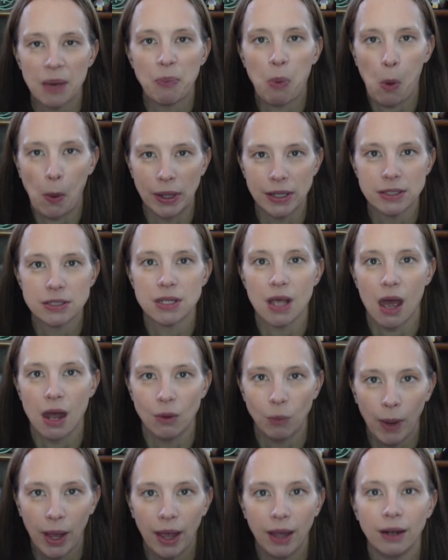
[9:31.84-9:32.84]
points and
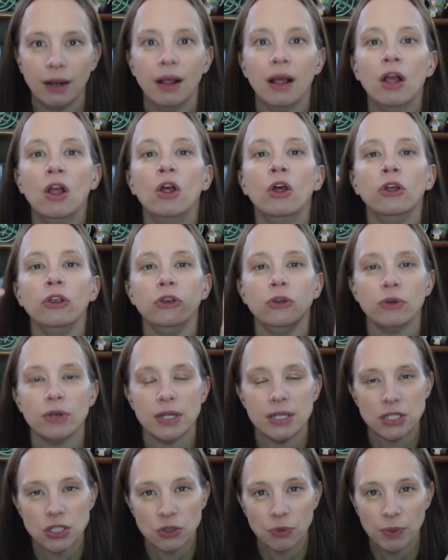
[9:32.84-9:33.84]
win.
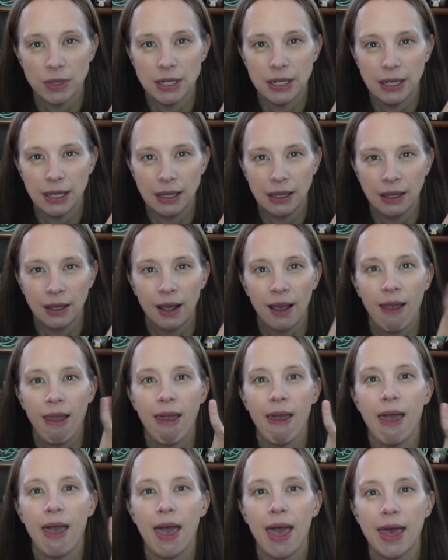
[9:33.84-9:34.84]
Is 3D,
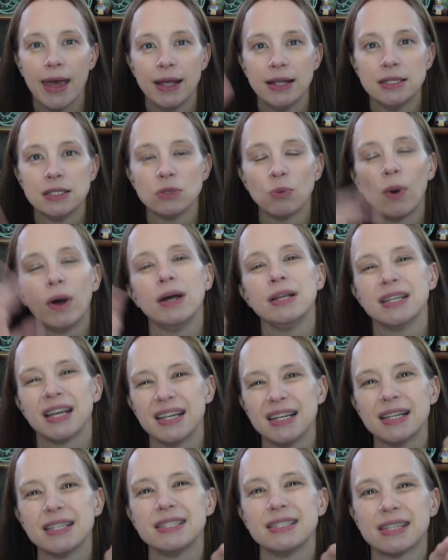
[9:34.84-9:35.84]
and well, I
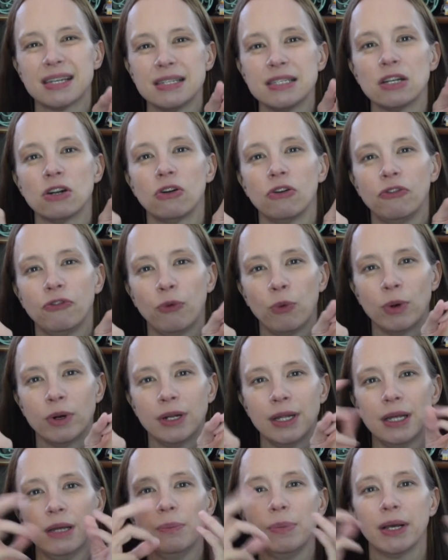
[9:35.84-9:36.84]
guess it's considered
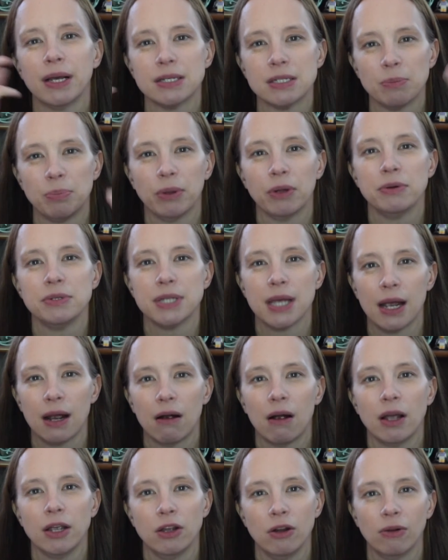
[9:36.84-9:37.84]
4D because it blows
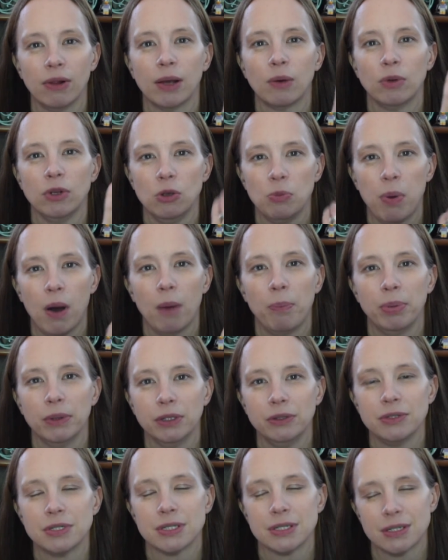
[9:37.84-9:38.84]
air at you, like when you pop
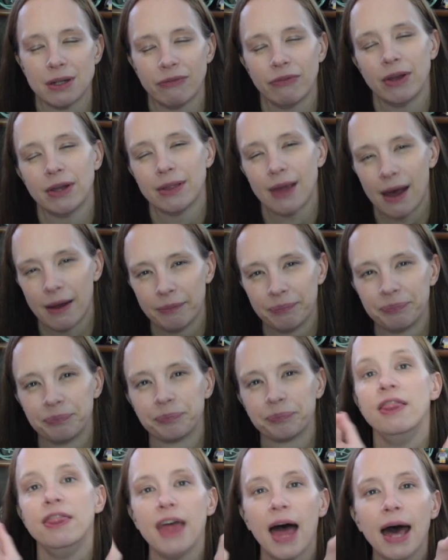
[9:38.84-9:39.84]
balloons and stuff like that.
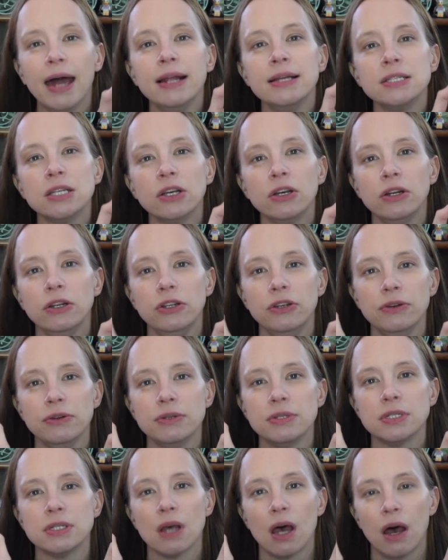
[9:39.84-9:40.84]
That is a good
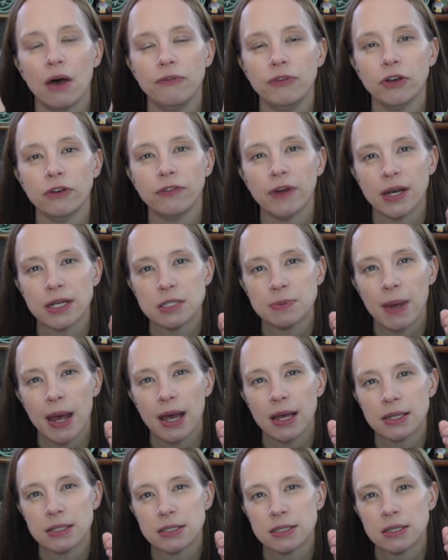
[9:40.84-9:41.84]
use of your
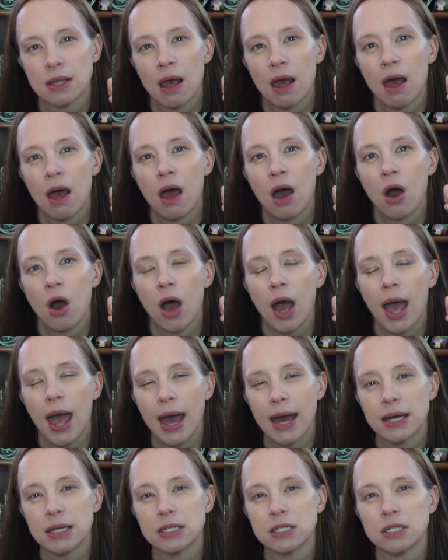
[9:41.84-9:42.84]
Fastpass
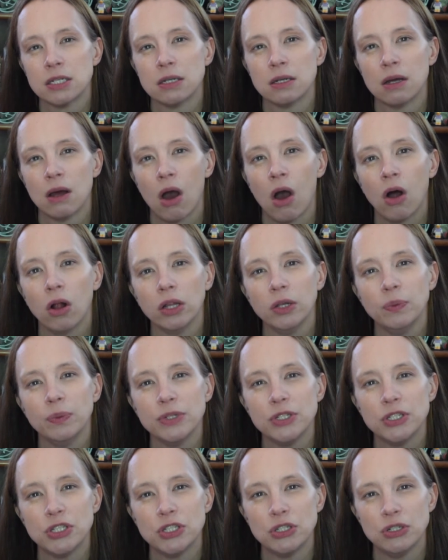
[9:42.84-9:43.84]
at
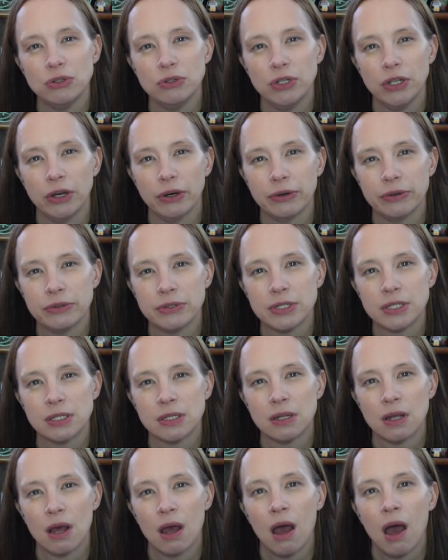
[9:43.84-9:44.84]
Hollywood Studios,
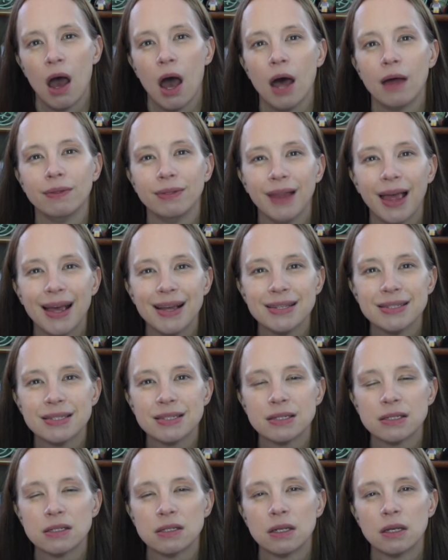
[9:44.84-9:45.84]

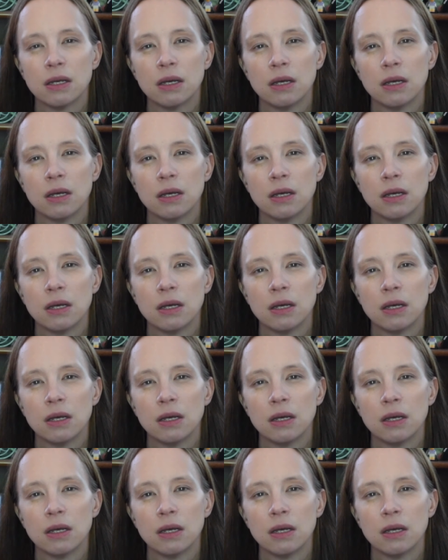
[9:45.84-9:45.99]
unless